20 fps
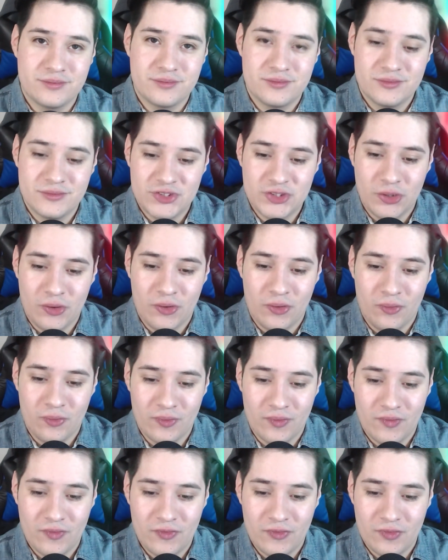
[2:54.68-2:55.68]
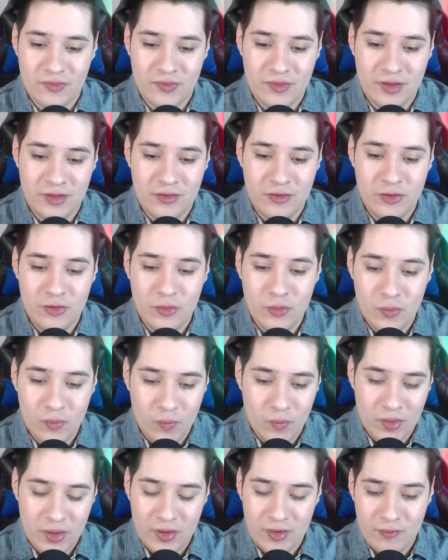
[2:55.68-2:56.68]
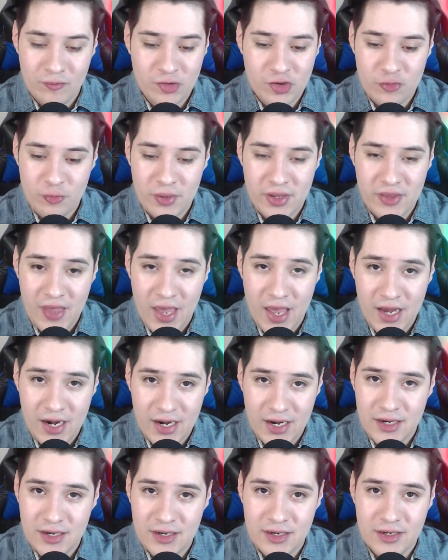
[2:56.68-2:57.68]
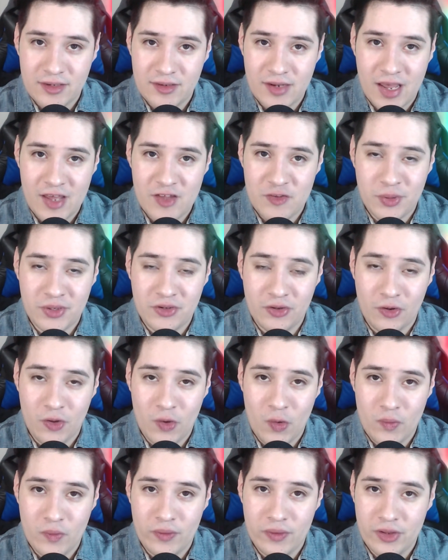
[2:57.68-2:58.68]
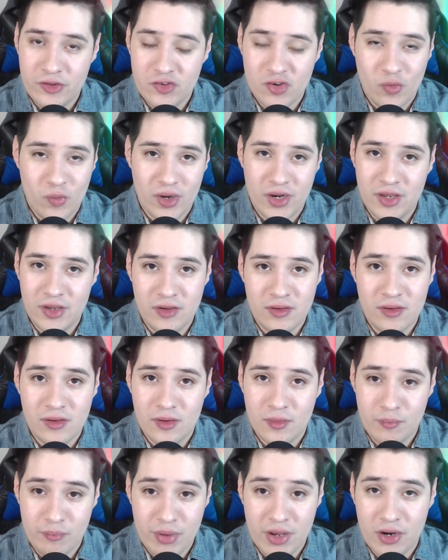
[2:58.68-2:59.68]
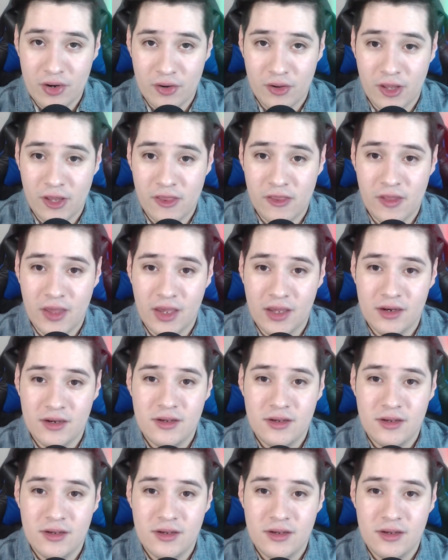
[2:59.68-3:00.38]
So you just by that aspect alone, it's already better like that.